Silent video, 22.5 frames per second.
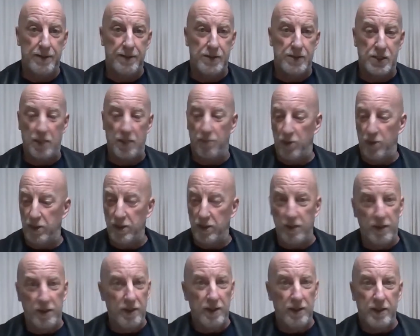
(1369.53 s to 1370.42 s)

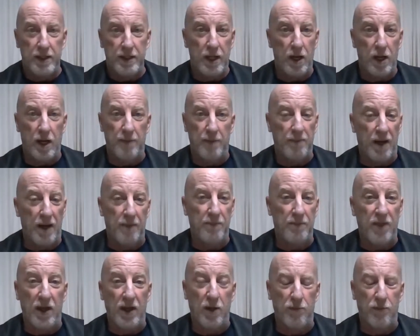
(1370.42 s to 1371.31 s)
Someone,
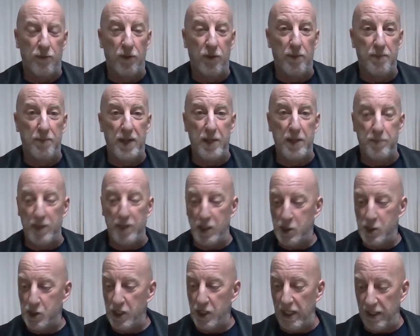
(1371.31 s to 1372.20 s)
I'm there for the
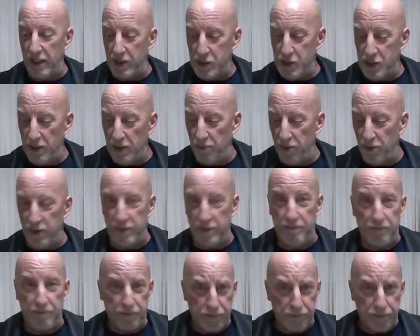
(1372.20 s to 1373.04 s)
PPC and someone